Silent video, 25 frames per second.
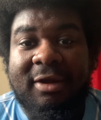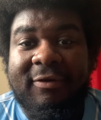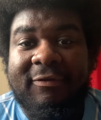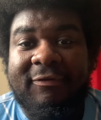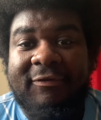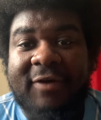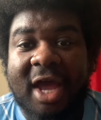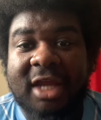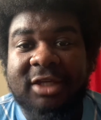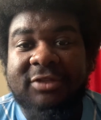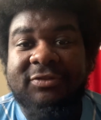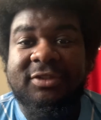
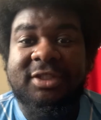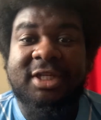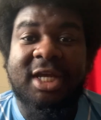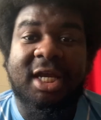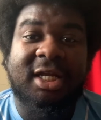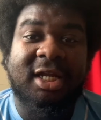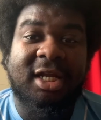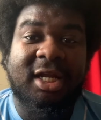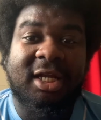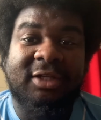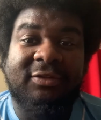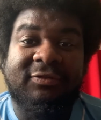Thanks for
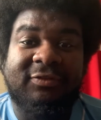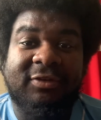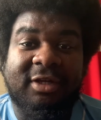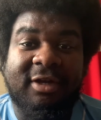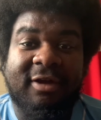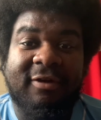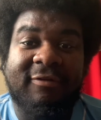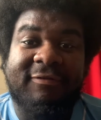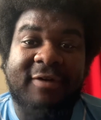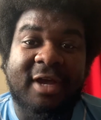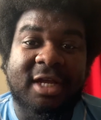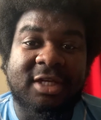checking out this
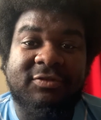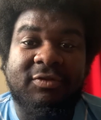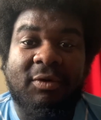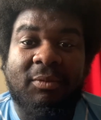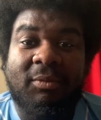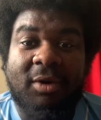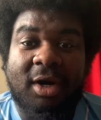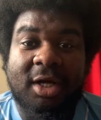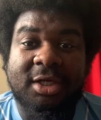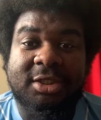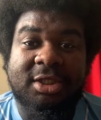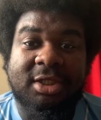video. Thanks for
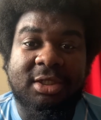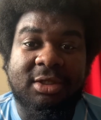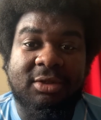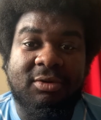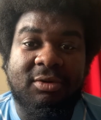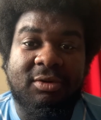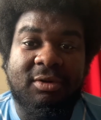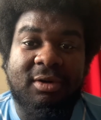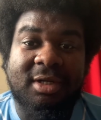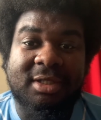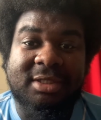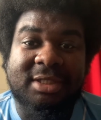watching, of
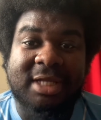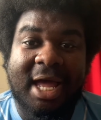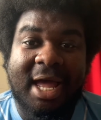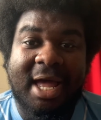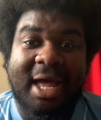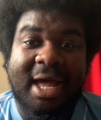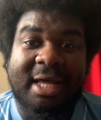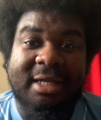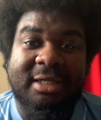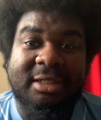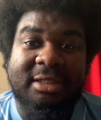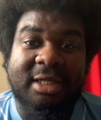course.
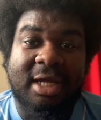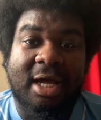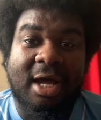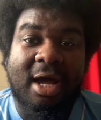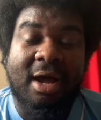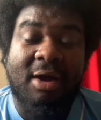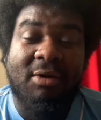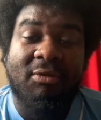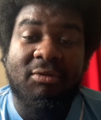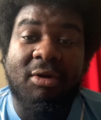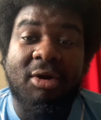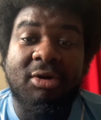And
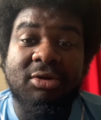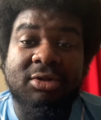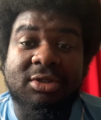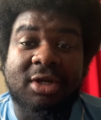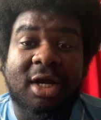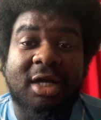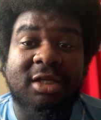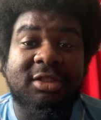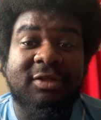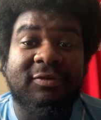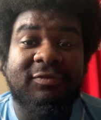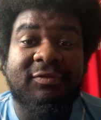road to
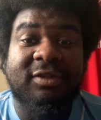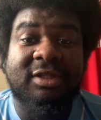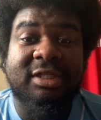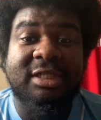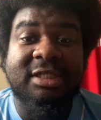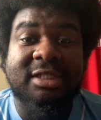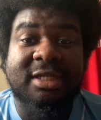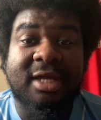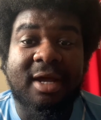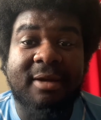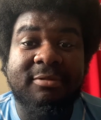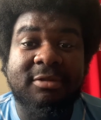150
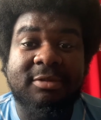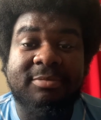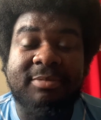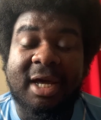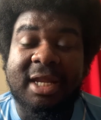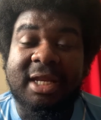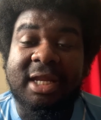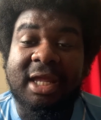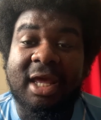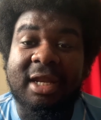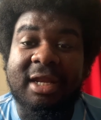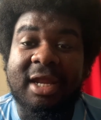subs by
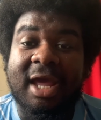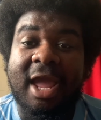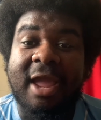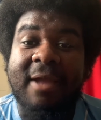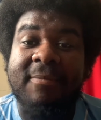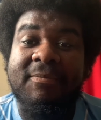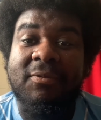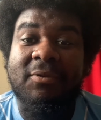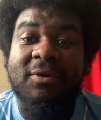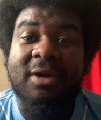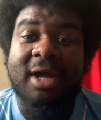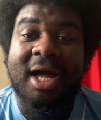the end of
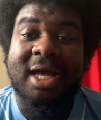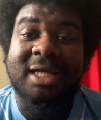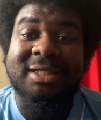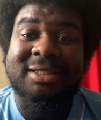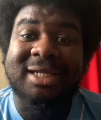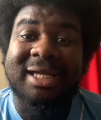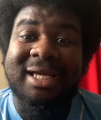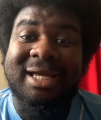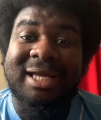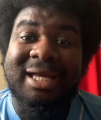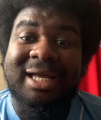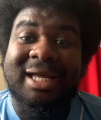April,
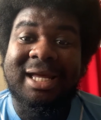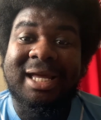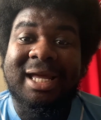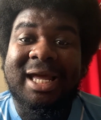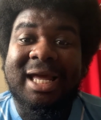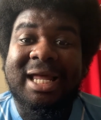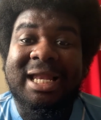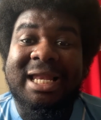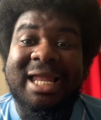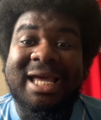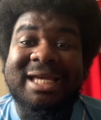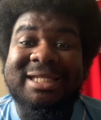guys.
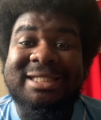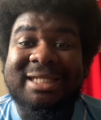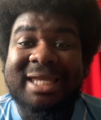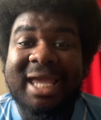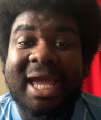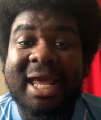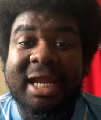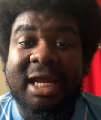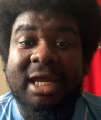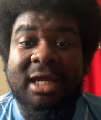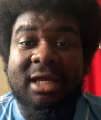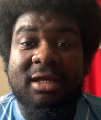Let's
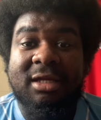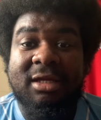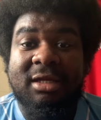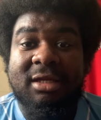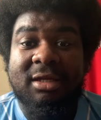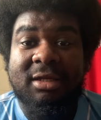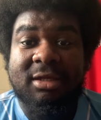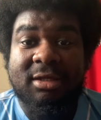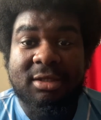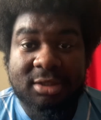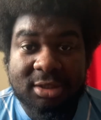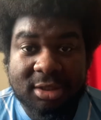get it.
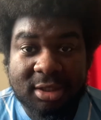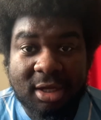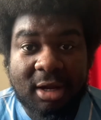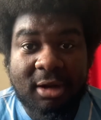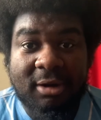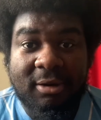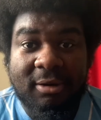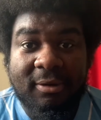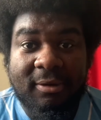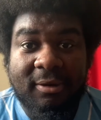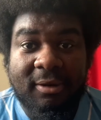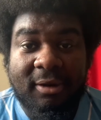
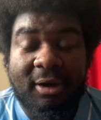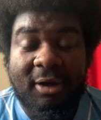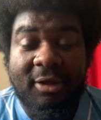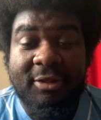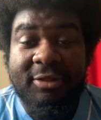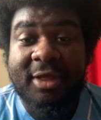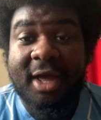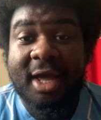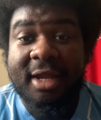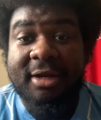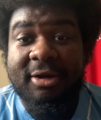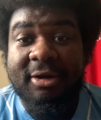So, on
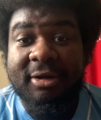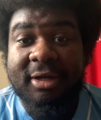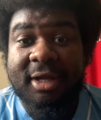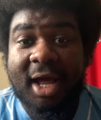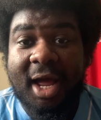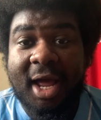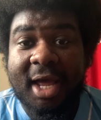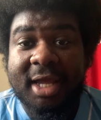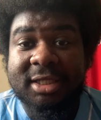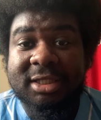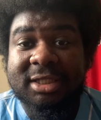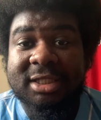that note,
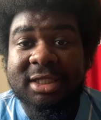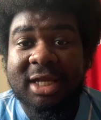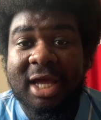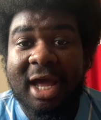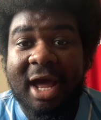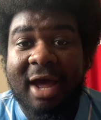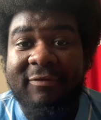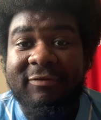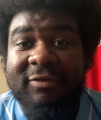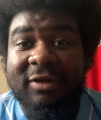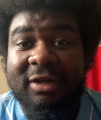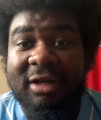guys,
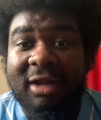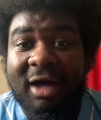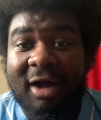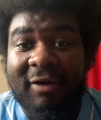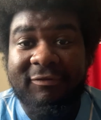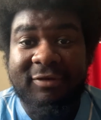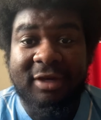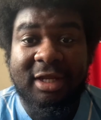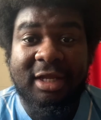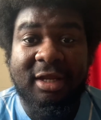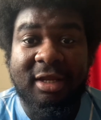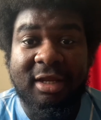have a
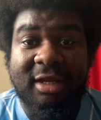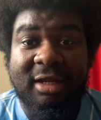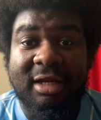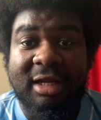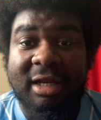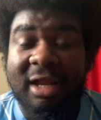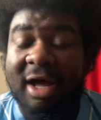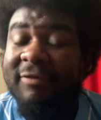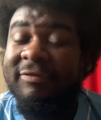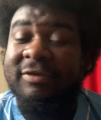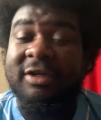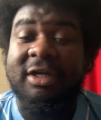lovely,
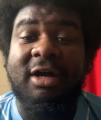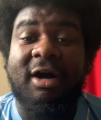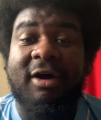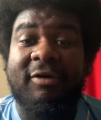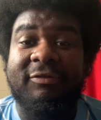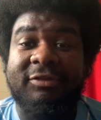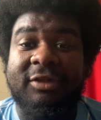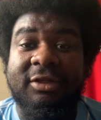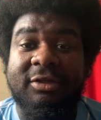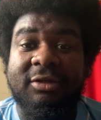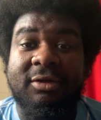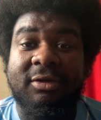lovely
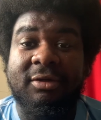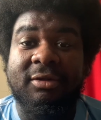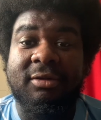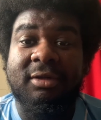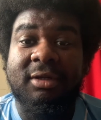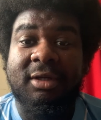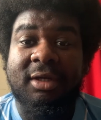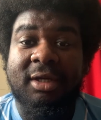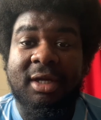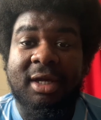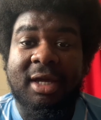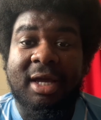afternoon.
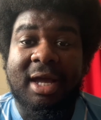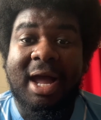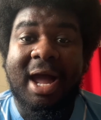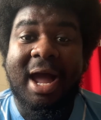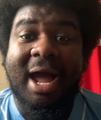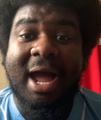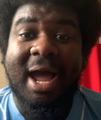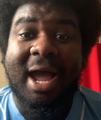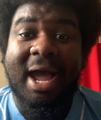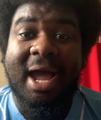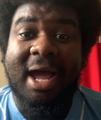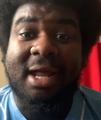
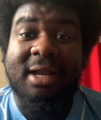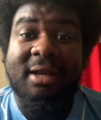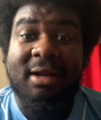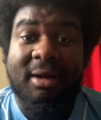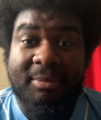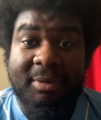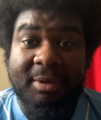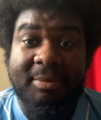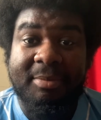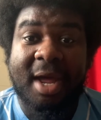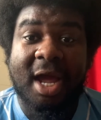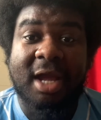And I'll
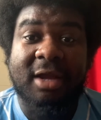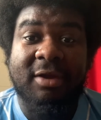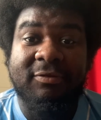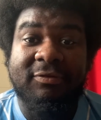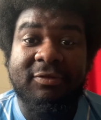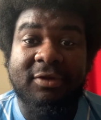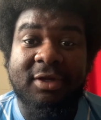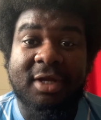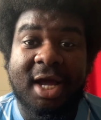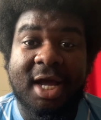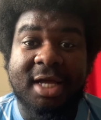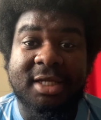be back with
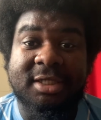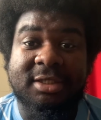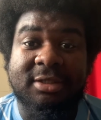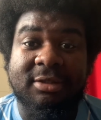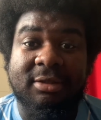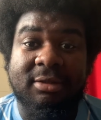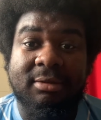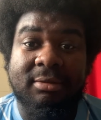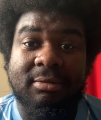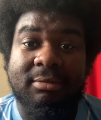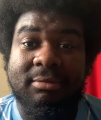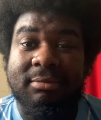you guys
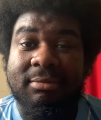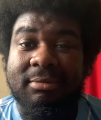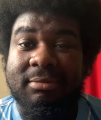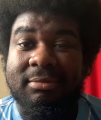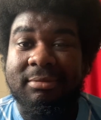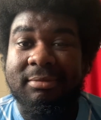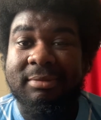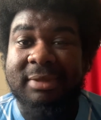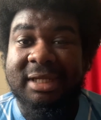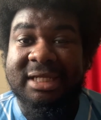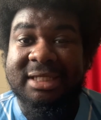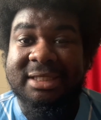soon.
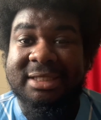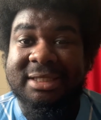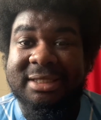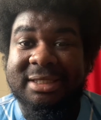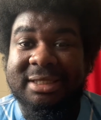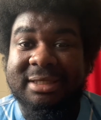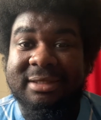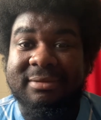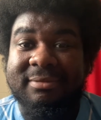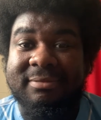Peace.